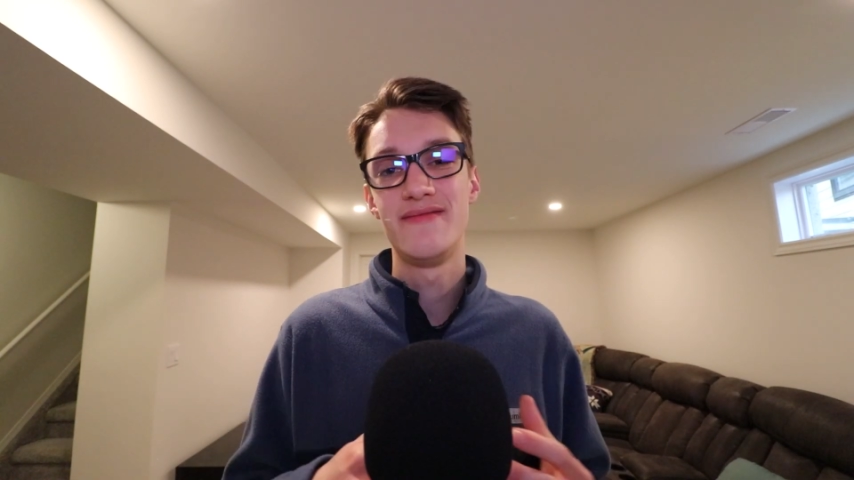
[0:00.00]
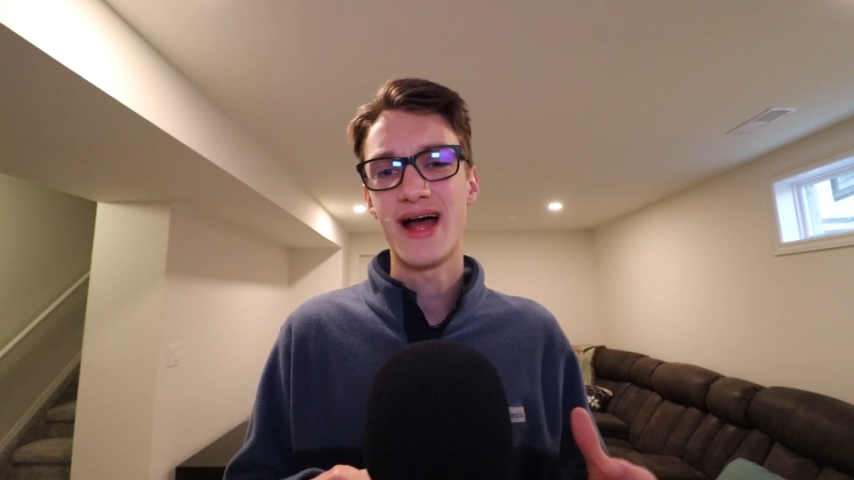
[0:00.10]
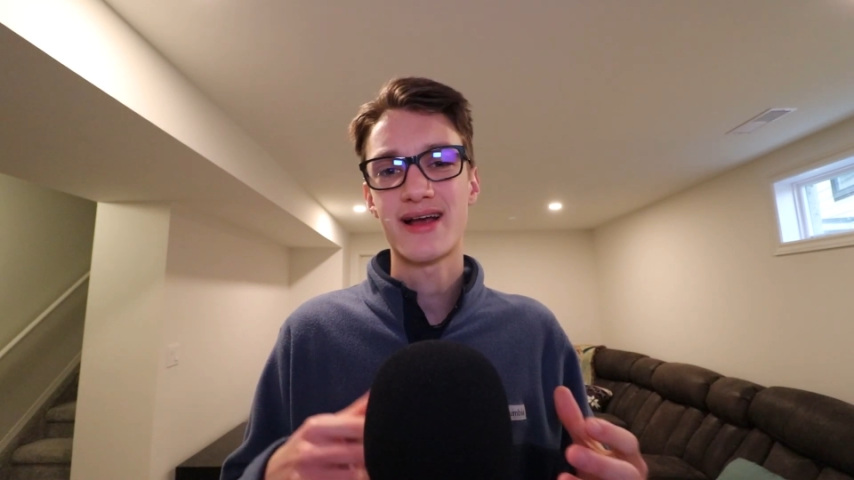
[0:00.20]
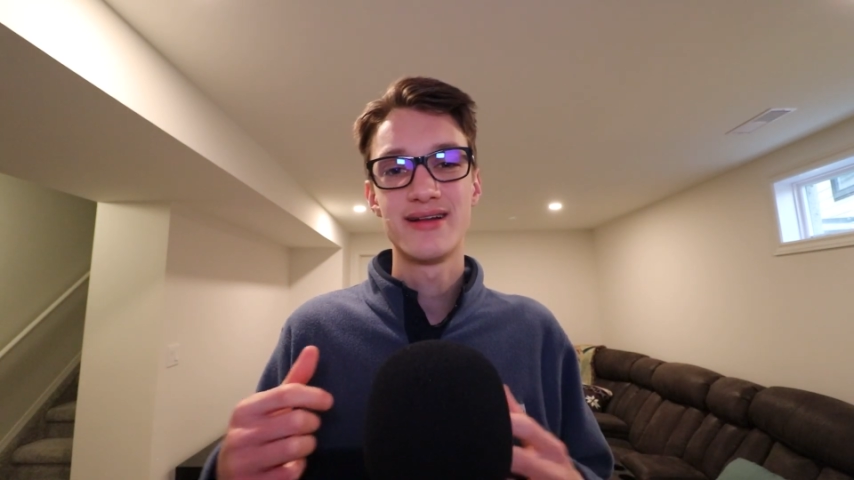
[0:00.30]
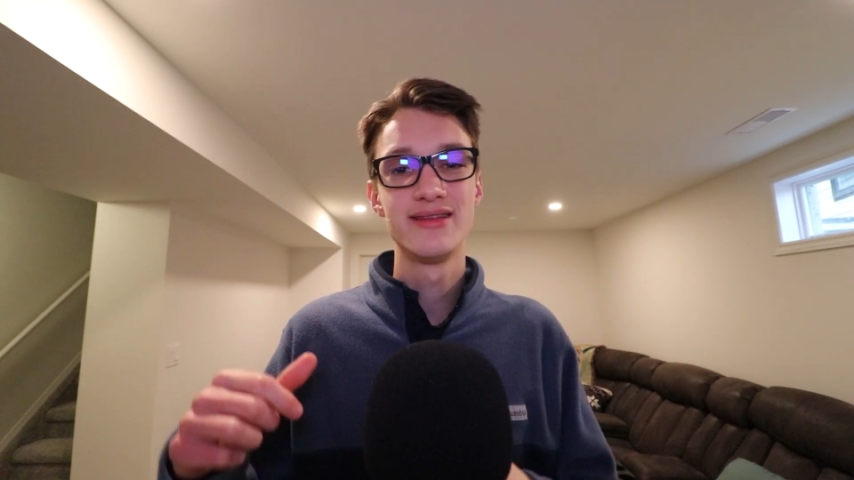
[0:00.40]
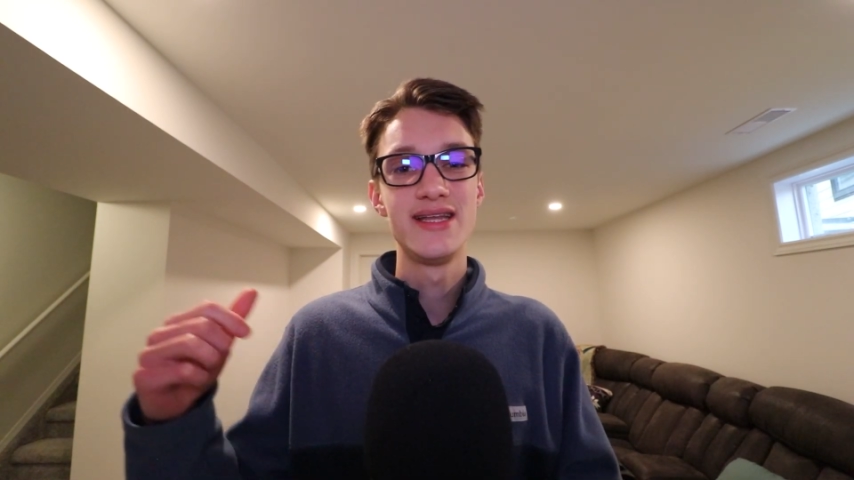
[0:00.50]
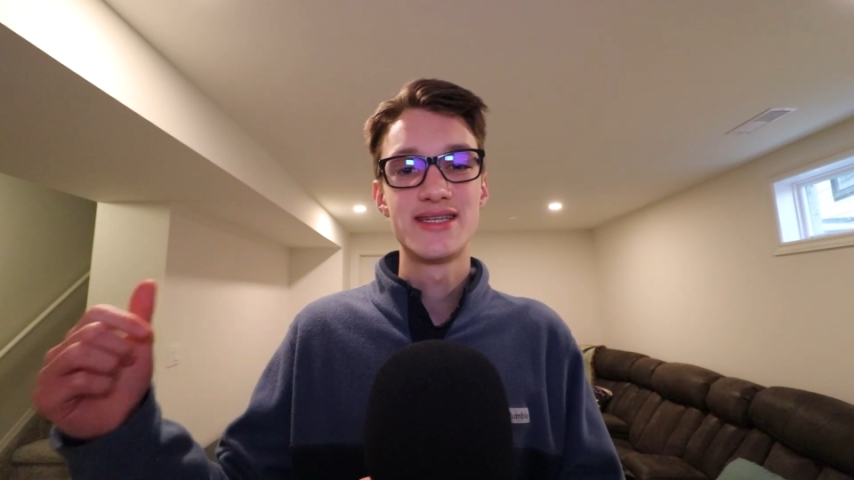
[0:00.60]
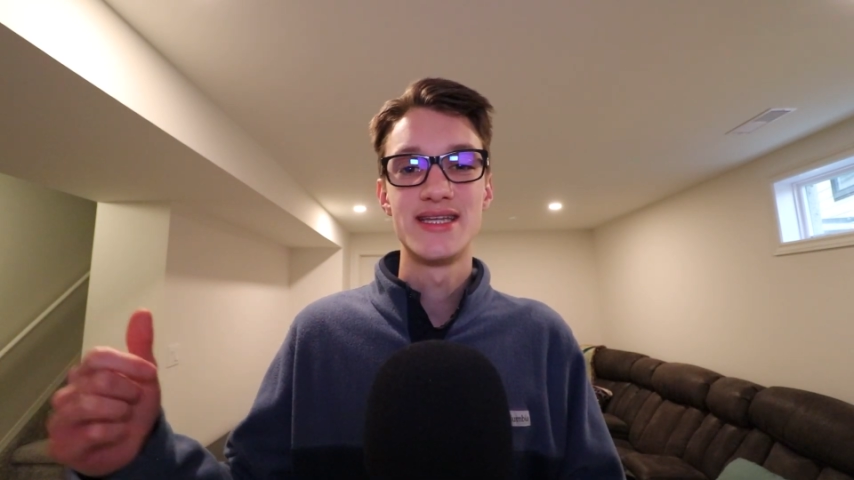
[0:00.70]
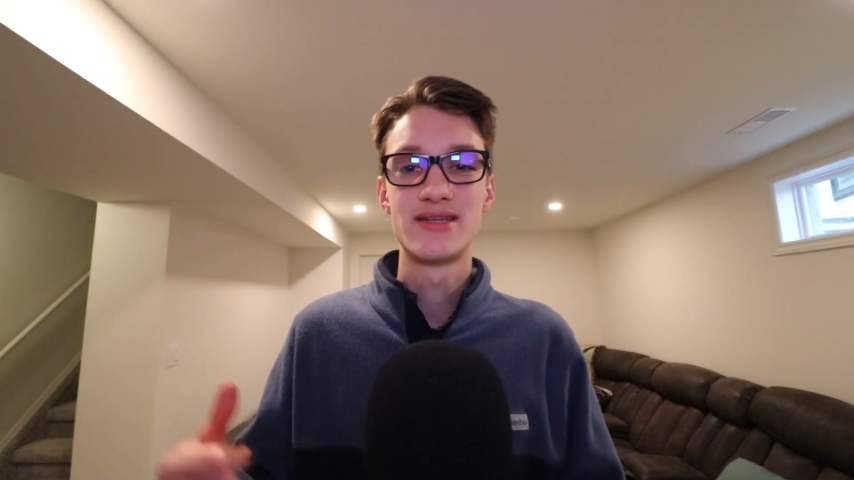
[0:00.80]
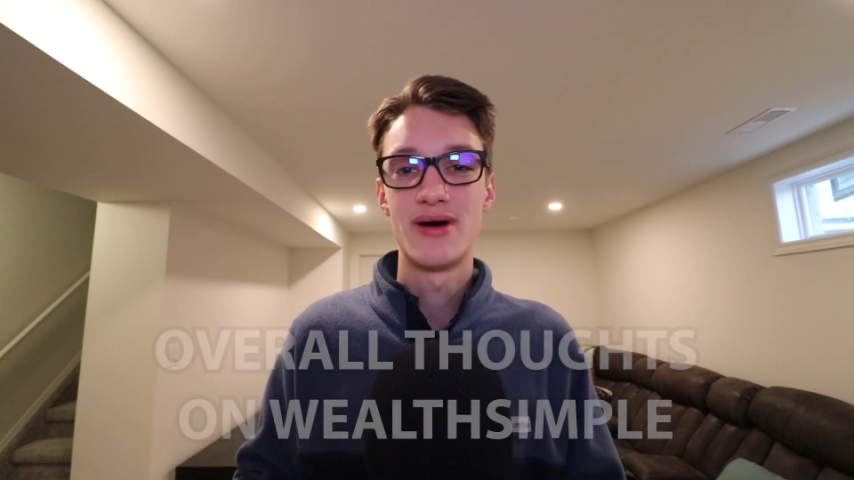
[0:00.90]
And that kind of
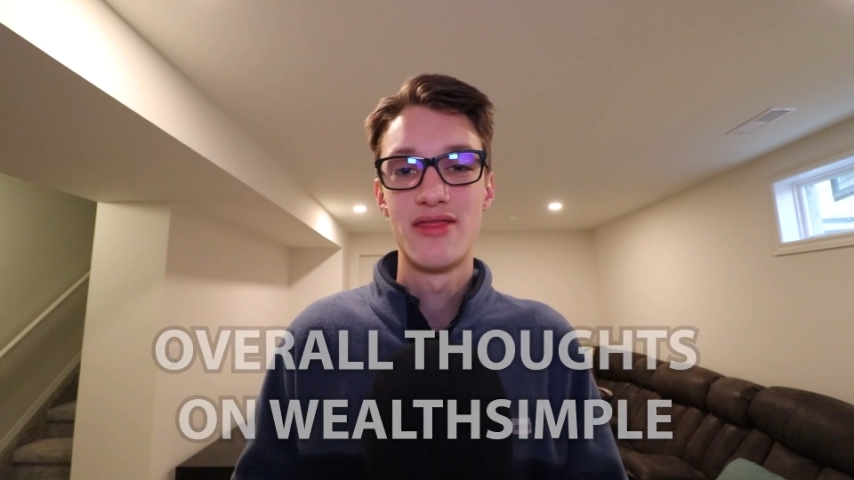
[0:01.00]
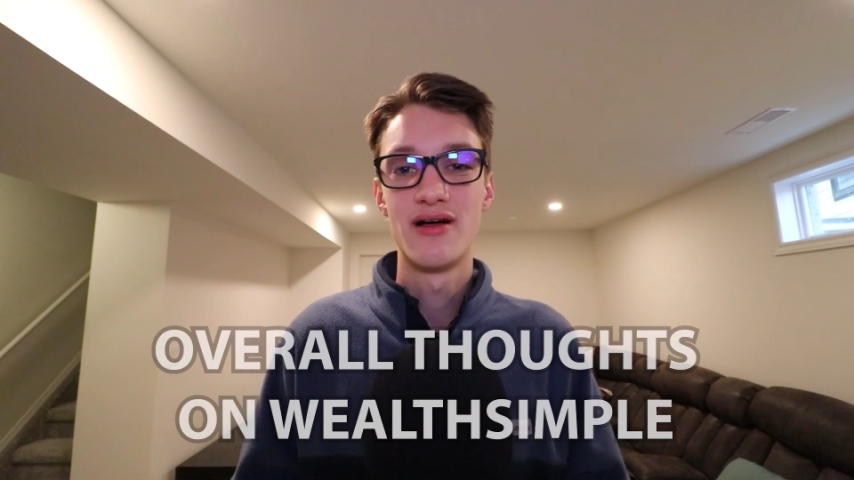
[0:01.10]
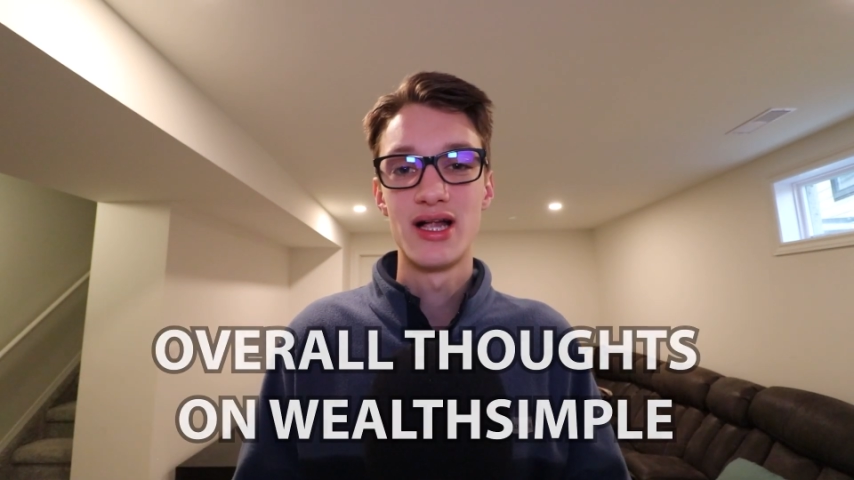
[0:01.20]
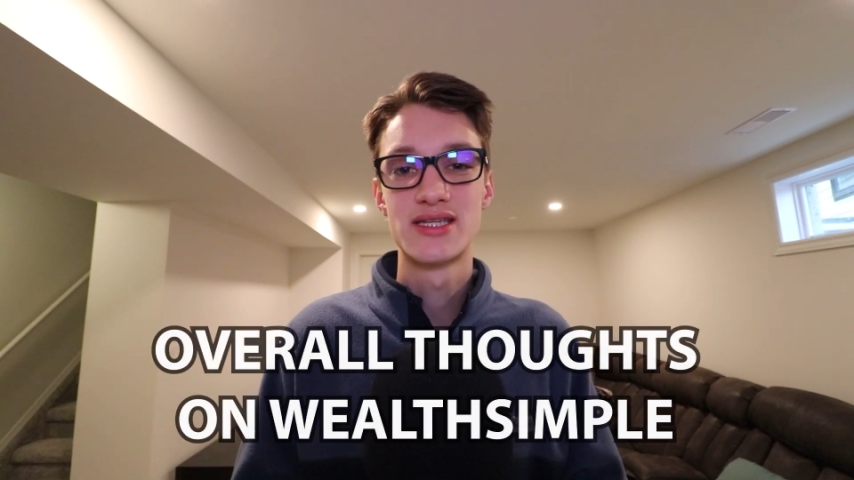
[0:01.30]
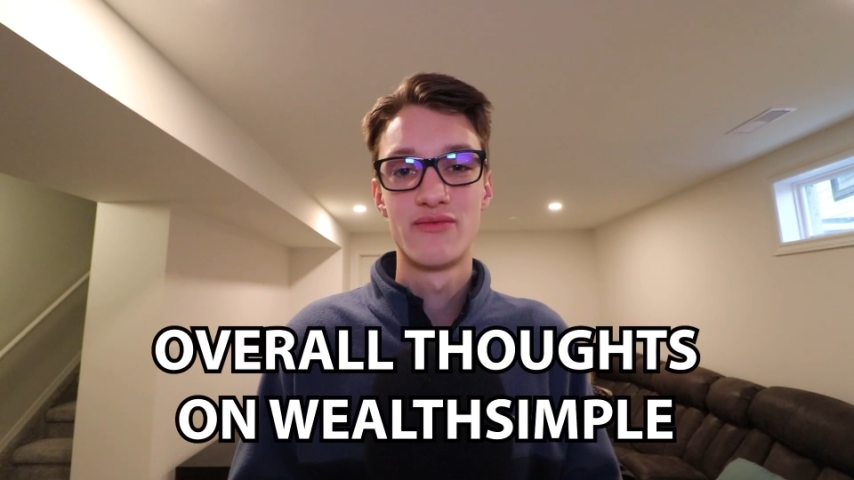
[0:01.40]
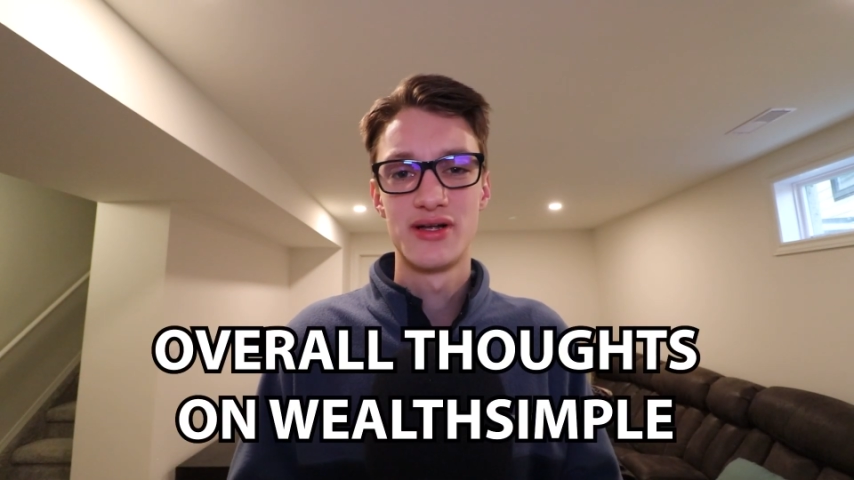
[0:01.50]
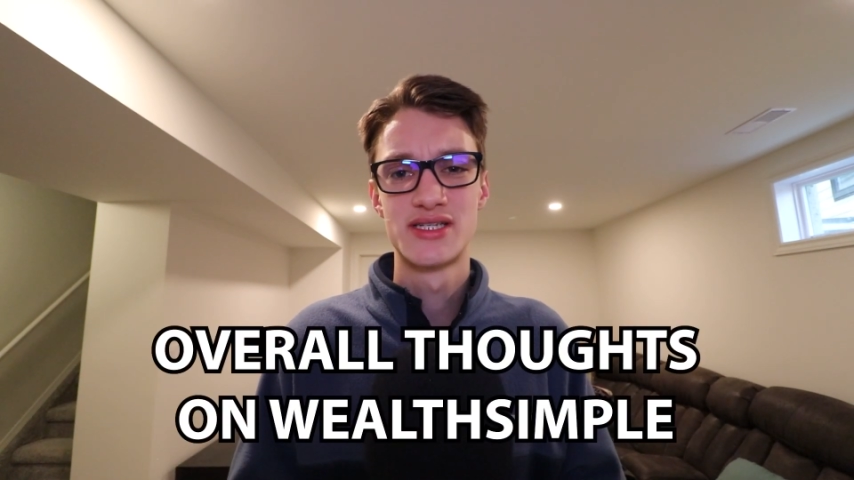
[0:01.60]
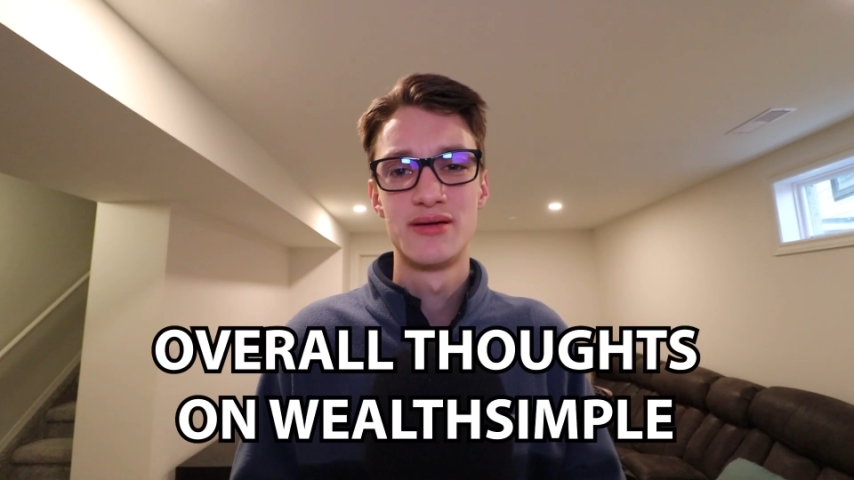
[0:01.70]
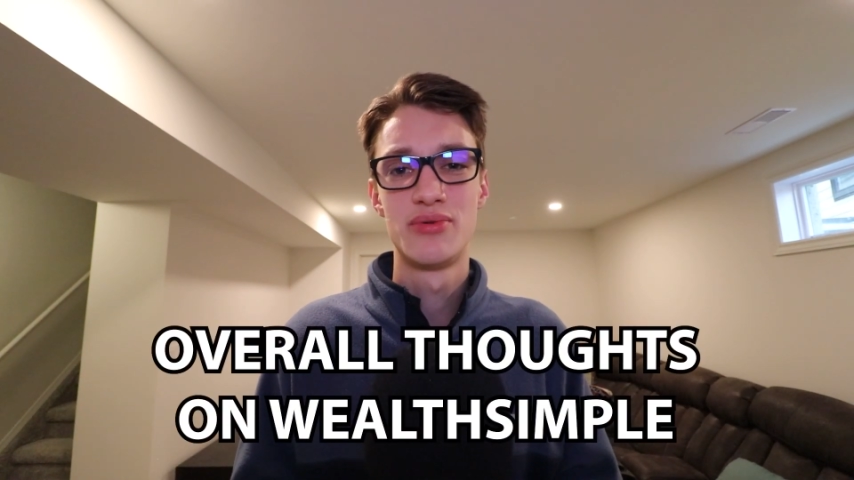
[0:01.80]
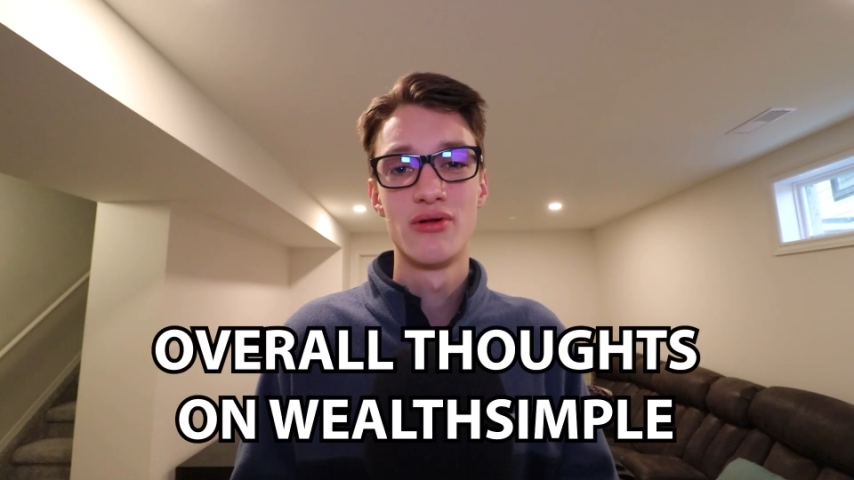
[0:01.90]
leads into my thoughts of
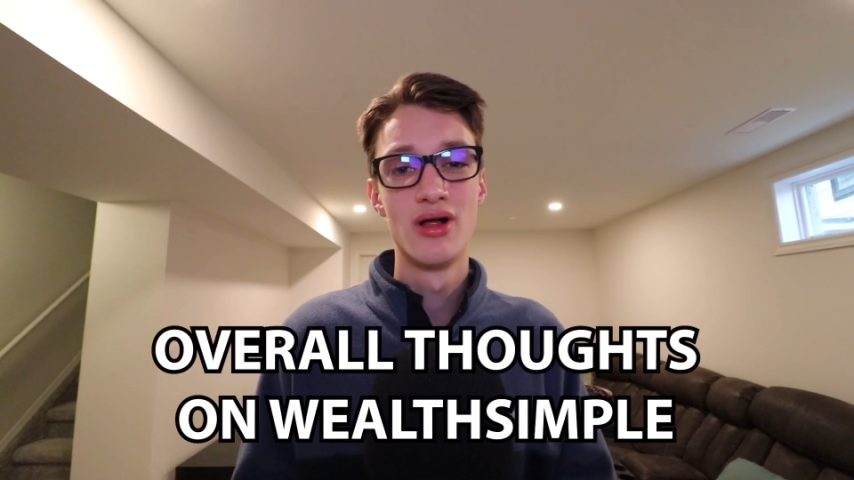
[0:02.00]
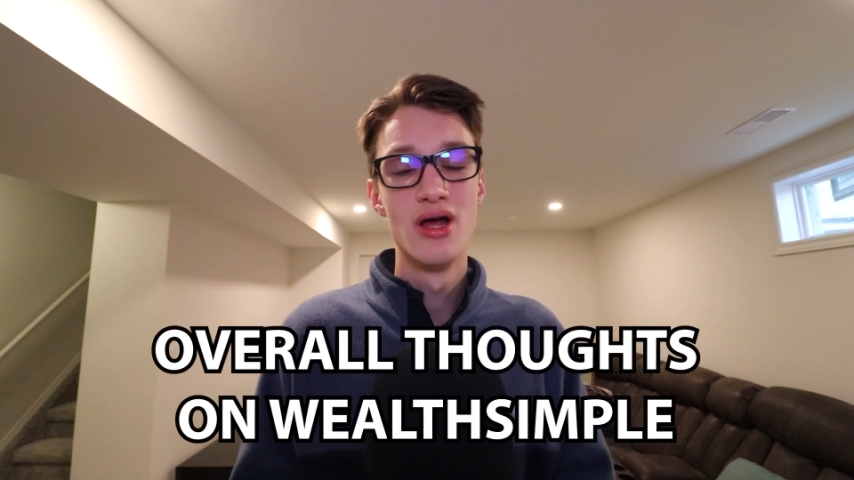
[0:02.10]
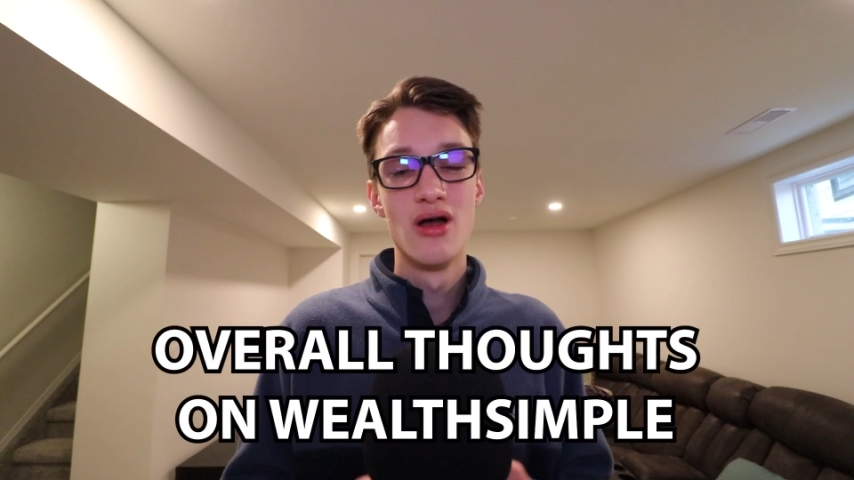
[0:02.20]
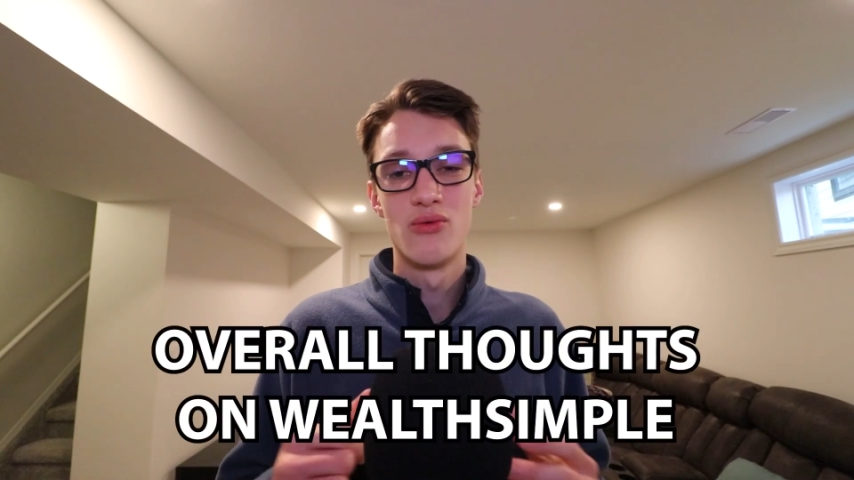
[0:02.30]
Wealthsimple.